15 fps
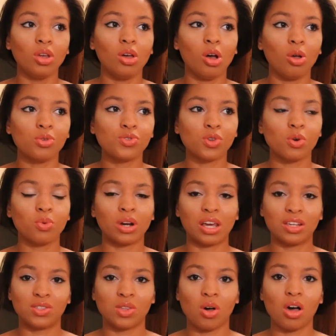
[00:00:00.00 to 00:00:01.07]
also, when
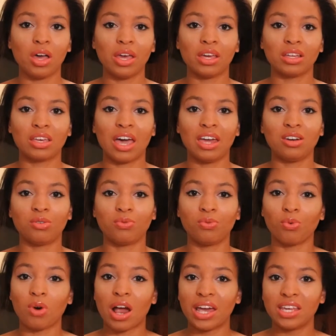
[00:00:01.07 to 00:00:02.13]
I saw it kind of
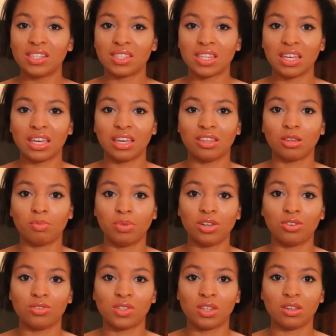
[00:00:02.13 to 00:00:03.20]
rising, the
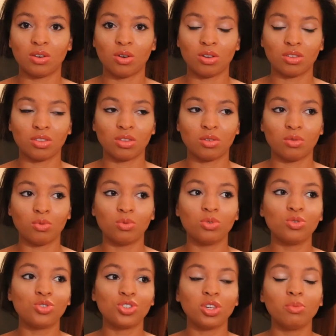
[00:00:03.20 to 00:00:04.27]
piercing
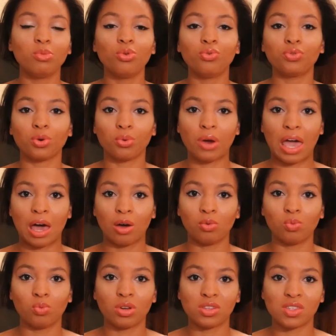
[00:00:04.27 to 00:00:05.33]
usually moved
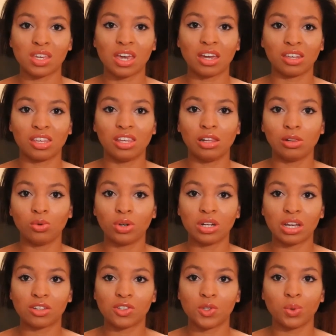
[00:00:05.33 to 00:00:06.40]
around once it got a keloid
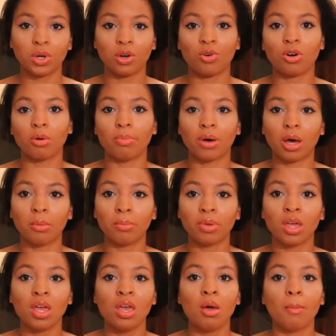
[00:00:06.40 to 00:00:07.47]
next to it or a bump,
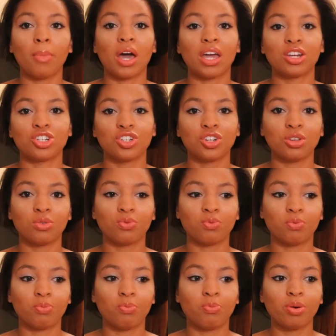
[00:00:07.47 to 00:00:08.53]
but I should have
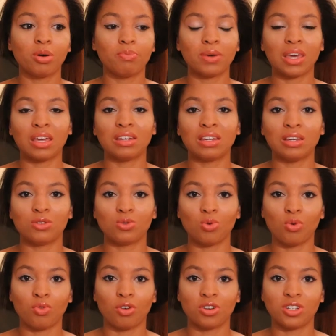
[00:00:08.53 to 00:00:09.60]
put band-aids
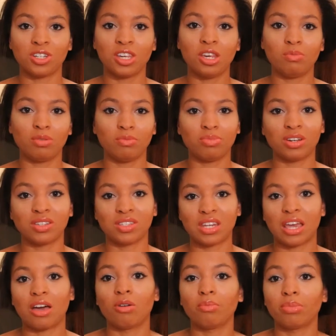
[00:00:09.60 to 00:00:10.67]
over to keep them pressed
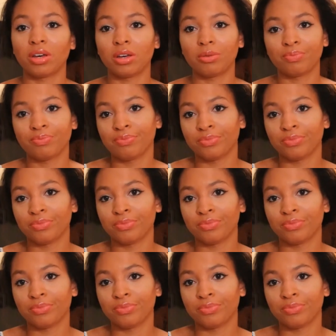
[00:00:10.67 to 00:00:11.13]
down. But